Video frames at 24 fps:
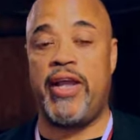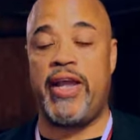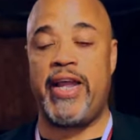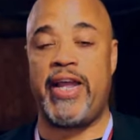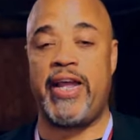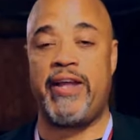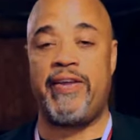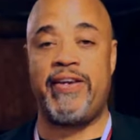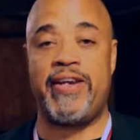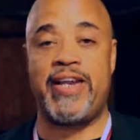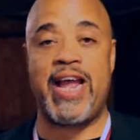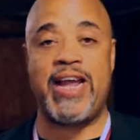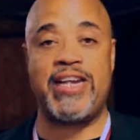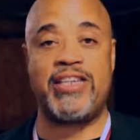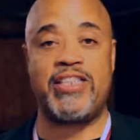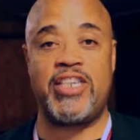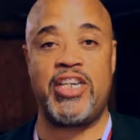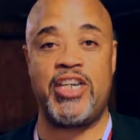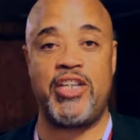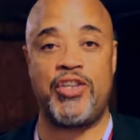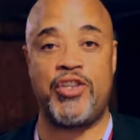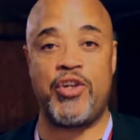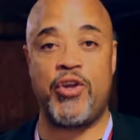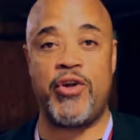in
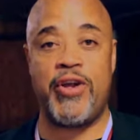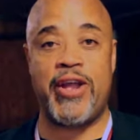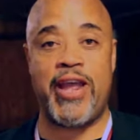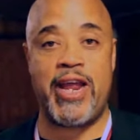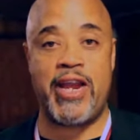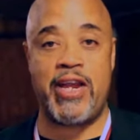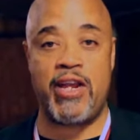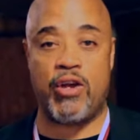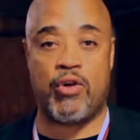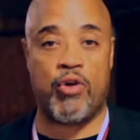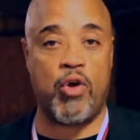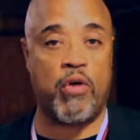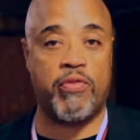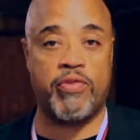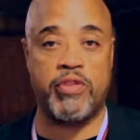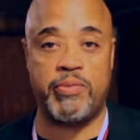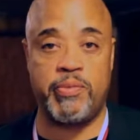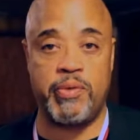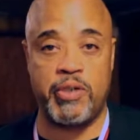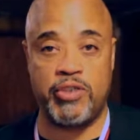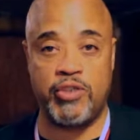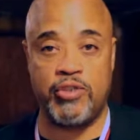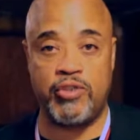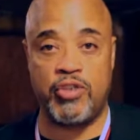1938 in Grover's
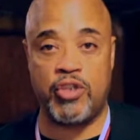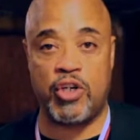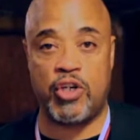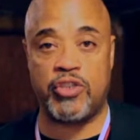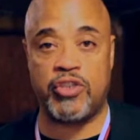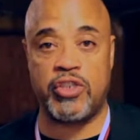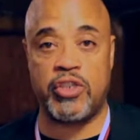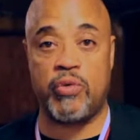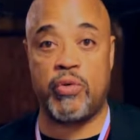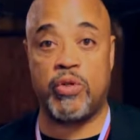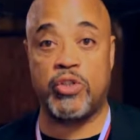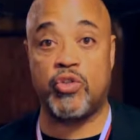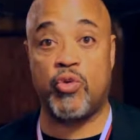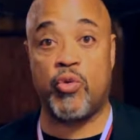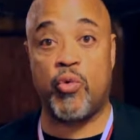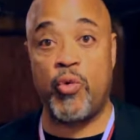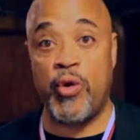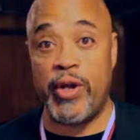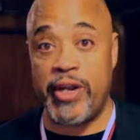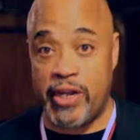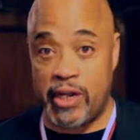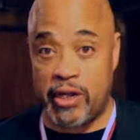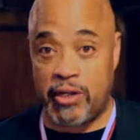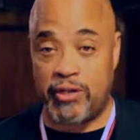Mill, New Jersey was
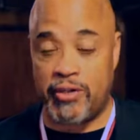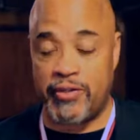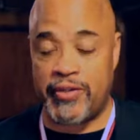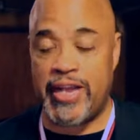real,